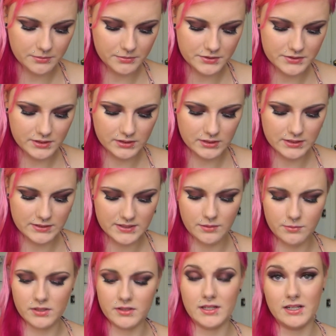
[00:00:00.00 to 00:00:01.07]
I'm using the
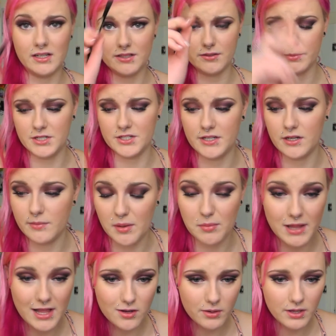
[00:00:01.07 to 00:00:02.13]
same one that I smudged out my
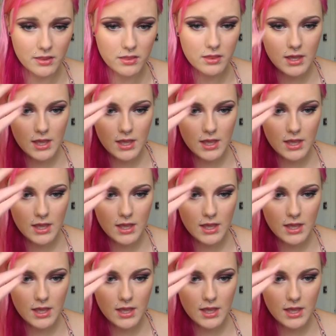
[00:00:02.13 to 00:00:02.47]
black with.